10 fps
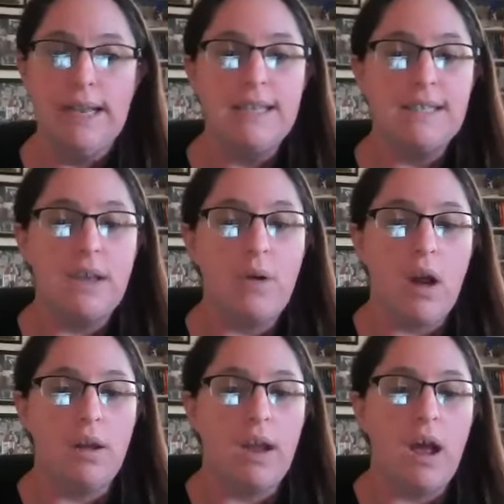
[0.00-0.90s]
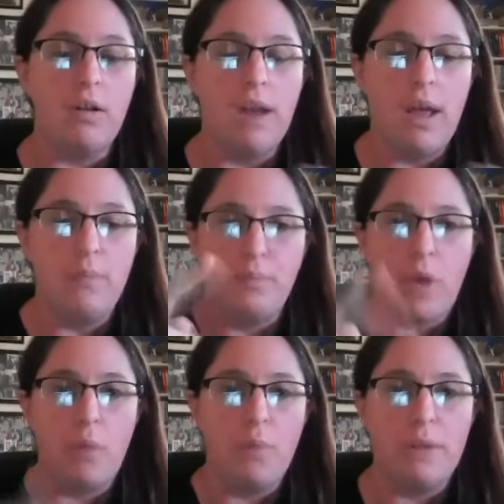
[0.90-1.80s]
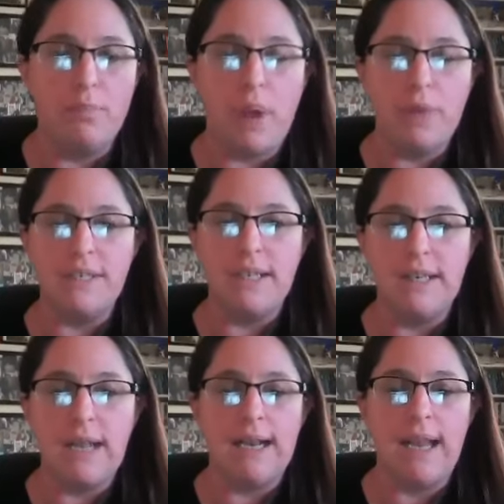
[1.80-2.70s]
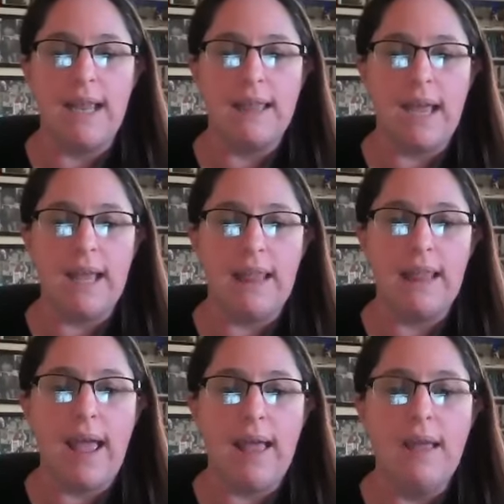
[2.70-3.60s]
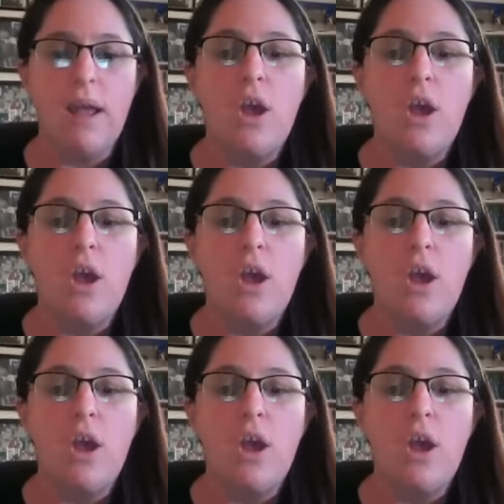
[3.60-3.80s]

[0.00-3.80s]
So I'll put a post and link that in there.